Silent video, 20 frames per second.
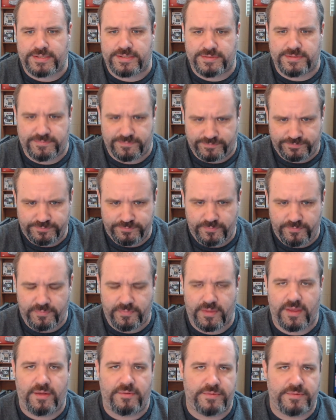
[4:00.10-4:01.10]
this
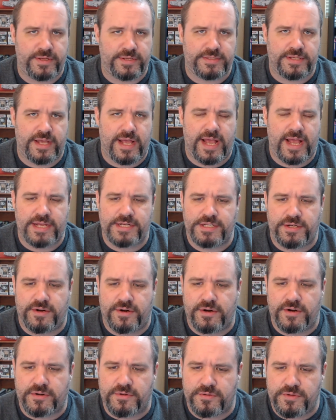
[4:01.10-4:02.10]
on this
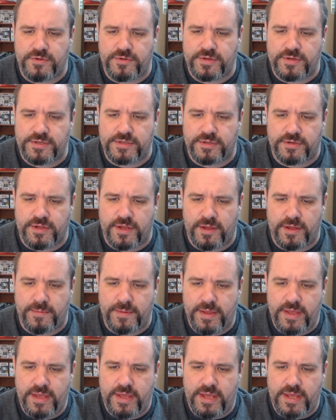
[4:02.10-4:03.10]
IGN article you can look
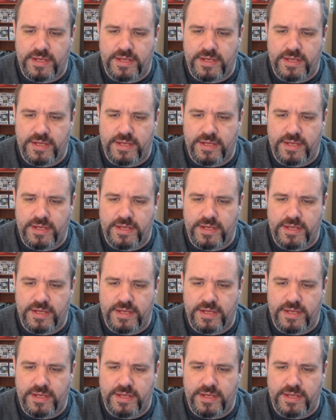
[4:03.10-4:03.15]
up.